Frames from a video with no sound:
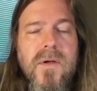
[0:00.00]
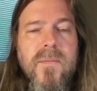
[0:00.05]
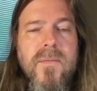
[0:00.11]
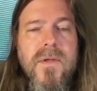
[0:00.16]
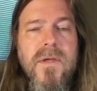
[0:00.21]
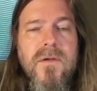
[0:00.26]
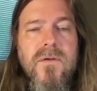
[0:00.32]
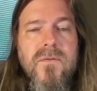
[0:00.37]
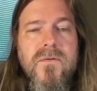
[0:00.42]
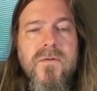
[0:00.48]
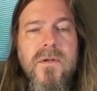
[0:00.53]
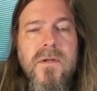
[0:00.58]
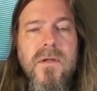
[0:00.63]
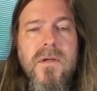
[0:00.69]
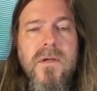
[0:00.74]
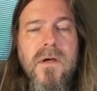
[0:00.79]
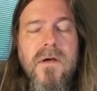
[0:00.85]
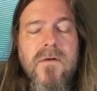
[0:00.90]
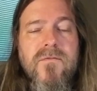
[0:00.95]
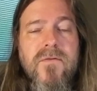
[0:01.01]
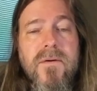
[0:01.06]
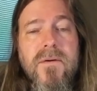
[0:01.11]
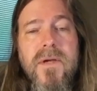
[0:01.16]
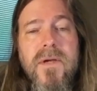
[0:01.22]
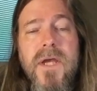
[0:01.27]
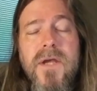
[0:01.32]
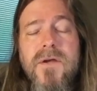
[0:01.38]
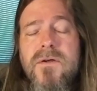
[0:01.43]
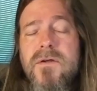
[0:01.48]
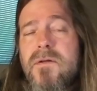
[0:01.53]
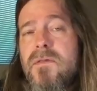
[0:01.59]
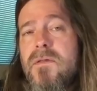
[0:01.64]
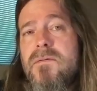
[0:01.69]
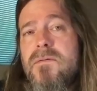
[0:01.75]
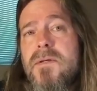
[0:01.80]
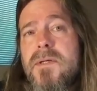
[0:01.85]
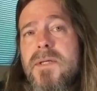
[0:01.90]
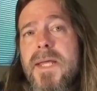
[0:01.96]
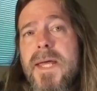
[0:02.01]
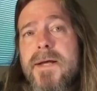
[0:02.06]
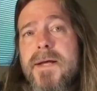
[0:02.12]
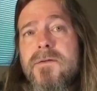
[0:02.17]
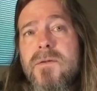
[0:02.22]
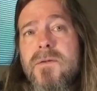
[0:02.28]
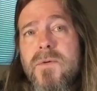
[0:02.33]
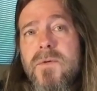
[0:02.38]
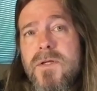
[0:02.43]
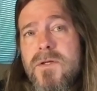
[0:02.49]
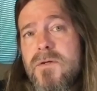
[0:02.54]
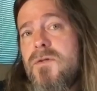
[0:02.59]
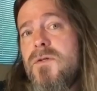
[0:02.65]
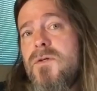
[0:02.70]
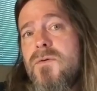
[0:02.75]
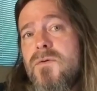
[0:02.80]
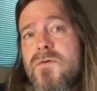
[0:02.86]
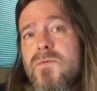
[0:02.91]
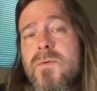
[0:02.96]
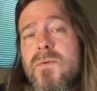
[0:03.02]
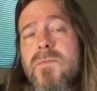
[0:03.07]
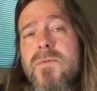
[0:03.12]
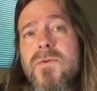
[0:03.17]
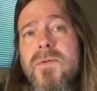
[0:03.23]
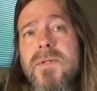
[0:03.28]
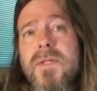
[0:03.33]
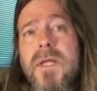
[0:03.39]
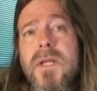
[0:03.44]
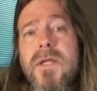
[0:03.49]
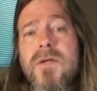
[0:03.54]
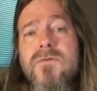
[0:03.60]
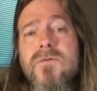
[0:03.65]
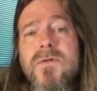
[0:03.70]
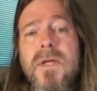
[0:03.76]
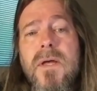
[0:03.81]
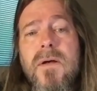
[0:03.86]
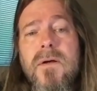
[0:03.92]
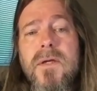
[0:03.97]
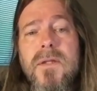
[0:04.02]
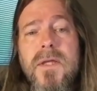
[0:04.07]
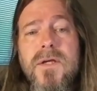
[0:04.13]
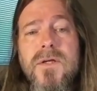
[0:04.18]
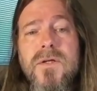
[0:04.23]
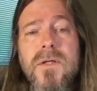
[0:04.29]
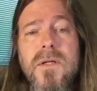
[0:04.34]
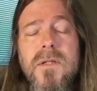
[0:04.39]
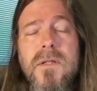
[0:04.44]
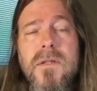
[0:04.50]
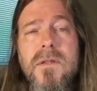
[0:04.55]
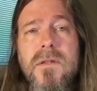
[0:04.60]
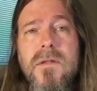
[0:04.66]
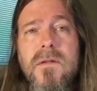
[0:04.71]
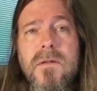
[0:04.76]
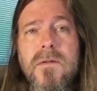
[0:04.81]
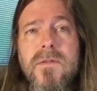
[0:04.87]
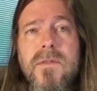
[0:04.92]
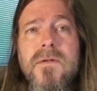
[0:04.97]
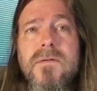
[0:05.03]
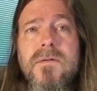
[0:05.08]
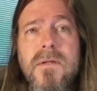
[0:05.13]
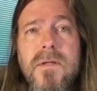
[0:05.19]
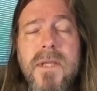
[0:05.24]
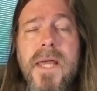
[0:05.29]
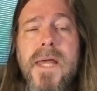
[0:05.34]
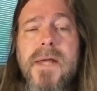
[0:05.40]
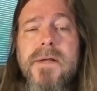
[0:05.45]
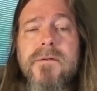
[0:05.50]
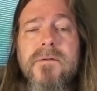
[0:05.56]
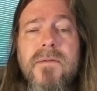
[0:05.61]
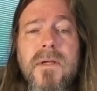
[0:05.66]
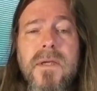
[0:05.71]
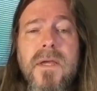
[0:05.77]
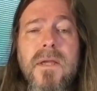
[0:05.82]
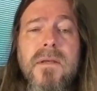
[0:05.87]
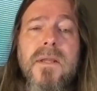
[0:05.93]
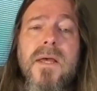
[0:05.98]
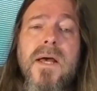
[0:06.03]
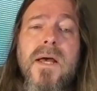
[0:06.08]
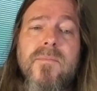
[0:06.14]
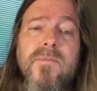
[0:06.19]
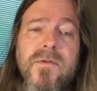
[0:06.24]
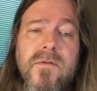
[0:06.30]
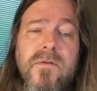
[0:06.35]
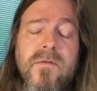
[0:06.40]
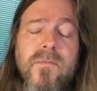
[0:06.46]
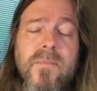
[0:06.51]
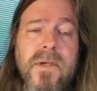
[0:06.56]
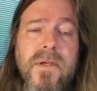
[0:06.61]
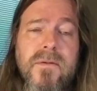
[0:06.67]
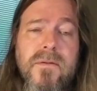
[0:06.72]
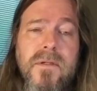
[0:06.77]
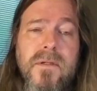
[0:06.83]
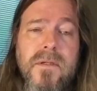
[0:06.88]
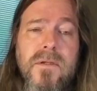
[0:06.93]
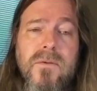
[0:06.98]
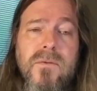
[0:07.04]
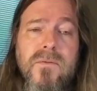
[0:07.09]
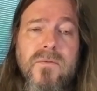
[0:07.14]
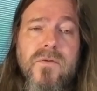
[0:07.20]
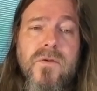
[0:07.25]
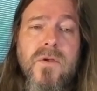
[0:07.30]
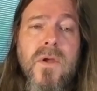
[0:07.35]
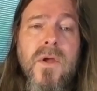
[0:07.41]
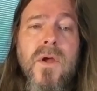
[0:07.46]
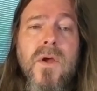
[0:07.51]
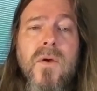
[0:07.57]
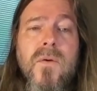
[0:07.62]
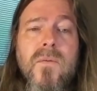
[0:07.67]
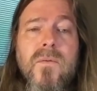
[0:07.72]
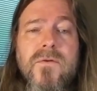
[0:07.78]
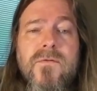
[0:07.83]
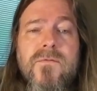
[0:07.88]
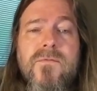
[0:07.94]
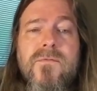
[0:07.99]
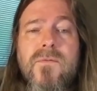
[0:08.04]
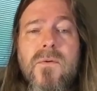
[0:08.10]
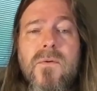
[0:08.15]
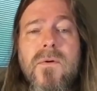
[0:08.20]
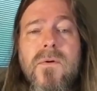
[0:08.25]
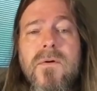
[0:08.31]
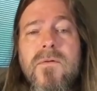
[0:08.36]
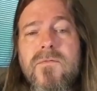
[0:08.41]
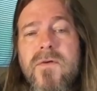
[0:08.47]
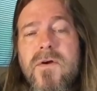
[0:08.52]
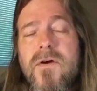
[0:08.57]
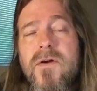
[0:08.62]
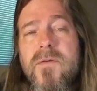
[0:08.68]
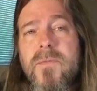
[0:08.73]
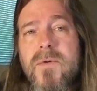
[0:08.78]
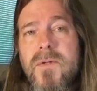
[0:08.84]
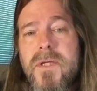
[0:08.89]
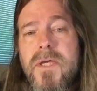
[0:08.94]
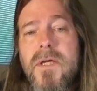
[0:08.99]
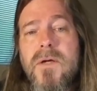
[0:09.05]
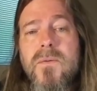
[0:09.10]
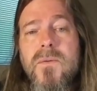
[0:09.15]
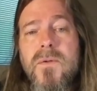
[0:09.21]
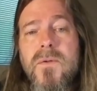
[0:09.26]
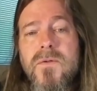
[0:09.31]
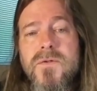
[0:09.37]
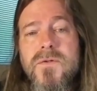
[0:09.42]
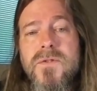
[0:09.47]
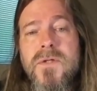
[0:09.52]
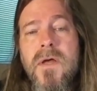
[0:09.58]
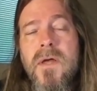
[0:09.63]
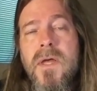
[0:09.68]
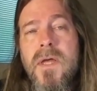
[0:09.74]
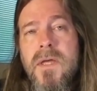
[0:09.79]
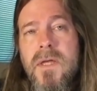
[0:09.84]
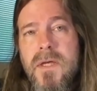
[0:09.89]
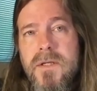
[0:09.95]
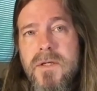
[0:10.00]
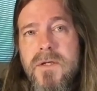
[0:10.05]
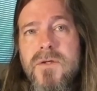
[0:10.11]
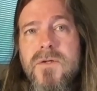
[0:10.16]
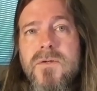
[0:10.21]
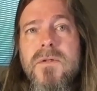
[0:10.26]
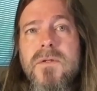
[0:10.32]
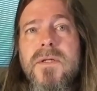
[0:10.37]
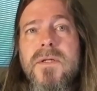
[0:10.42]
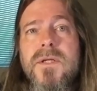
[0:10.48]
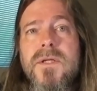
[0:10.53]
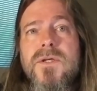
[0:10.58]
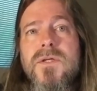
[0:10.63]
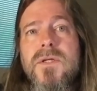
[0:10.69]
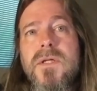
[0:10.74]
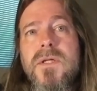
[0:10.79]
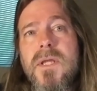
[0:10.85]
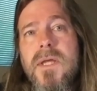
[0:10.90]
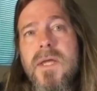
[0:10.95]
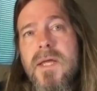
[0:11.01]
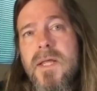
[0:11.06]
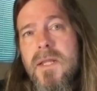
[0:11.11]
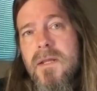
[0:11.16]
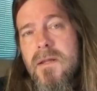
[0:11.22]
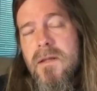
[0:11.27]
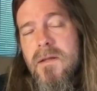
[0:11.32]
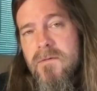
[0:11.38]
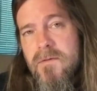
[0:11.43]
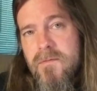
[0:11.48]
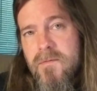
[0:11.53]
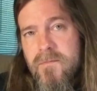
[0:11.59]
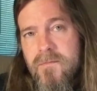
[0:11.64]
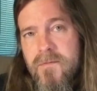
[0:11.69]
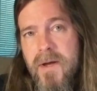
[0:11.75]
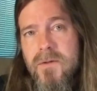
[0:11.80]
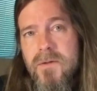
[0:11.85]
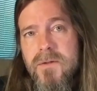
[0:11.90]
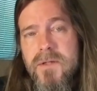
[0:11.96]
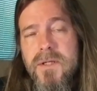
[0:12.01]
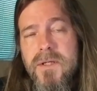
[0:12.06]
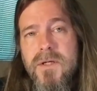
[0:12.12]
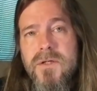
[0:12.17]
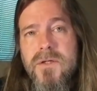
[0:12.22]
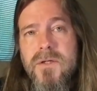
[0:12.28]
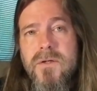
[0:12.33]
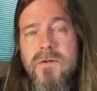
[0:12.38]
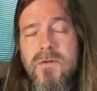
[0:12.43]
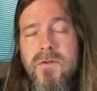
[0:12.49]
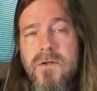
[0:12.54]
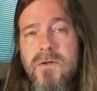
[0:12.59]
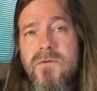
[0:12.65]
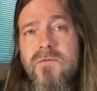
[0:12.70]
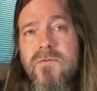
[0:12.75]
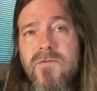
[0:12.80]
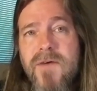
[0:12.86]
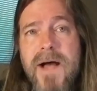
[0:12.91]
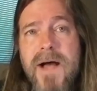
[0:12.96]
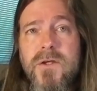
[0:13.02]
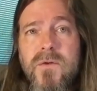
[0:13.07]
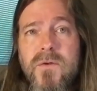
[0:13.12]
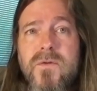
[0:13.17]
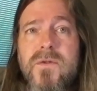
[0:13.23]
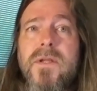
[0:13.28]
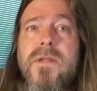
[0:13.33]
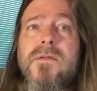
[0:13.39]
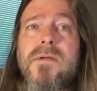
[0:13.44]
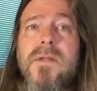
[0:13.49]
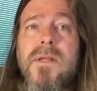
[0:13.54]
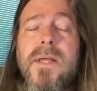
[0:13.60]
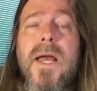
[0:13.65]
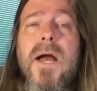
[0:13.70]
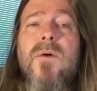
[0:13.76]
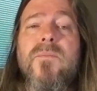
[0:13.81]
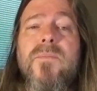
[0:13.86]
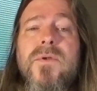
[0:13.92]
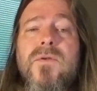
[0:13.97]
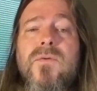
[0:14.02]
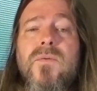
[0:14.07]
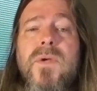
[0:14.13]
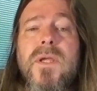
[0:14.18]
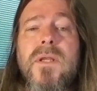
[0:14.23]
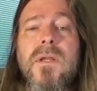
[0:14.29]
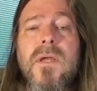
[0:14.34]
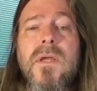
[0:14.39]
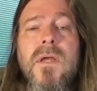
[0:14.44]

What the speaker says: using a variation of the syntax that we just used when we were doing that interest calculation. The syntax that Ken Thompson's BASIC used was for variable equals initial condition and final condition are the 2 values that it's going to count between.